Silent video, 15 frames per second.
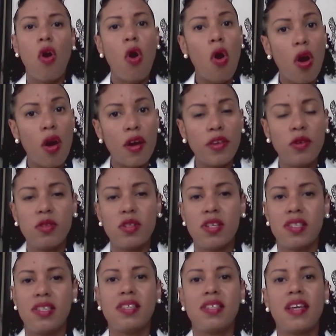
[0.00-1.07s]
or you
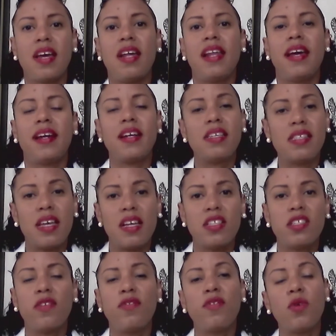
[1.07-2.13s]
just decide, like I said,
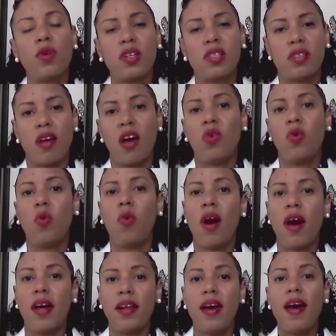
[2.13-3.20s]
to focus on
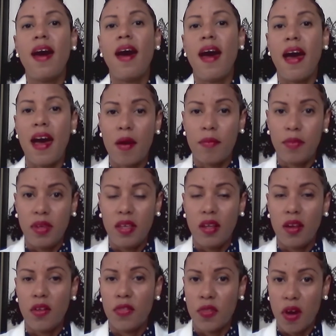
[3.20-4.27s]
one happy
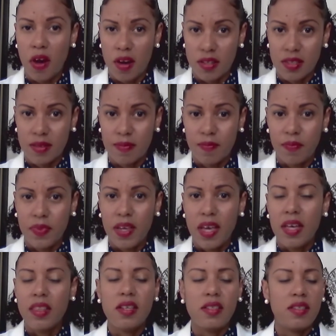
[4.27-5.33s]
thought.
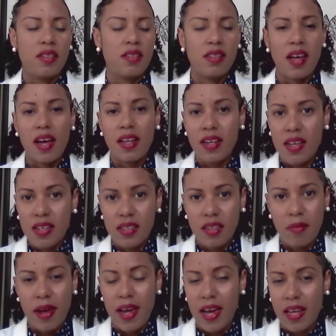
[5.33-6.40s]
This is not easy
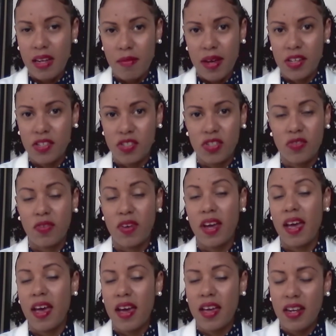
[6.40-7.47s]
by any measures for
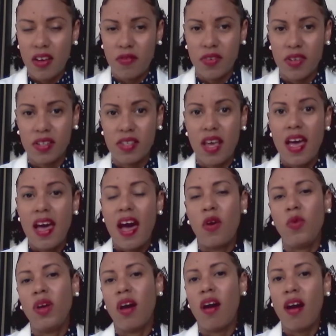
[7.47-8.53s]
any of us, and
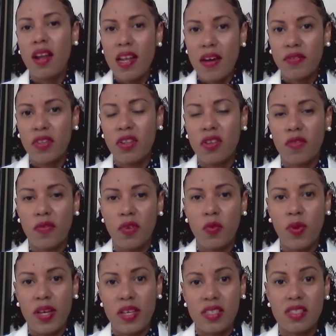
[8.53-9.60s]
we all have to look for
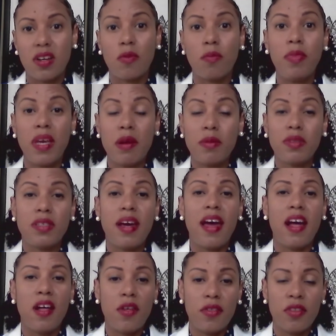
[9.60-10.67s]
ways to be able to
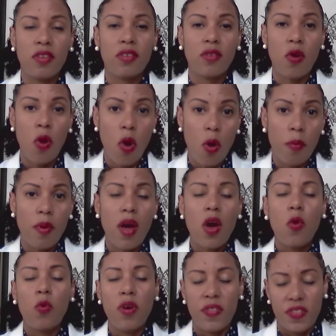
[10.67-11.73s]
help cope
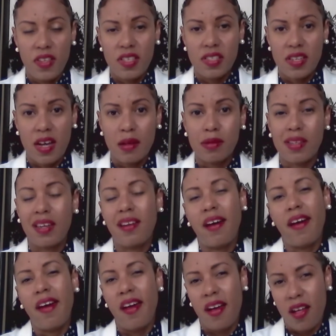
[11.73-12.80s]
with these times in
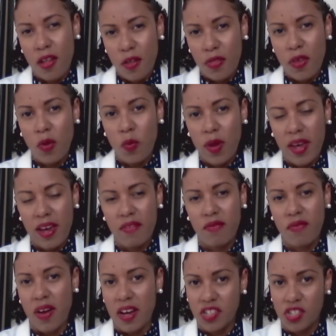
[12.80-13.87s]
a healthy way
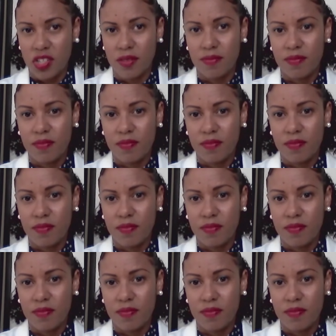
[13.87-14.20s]
and fashion.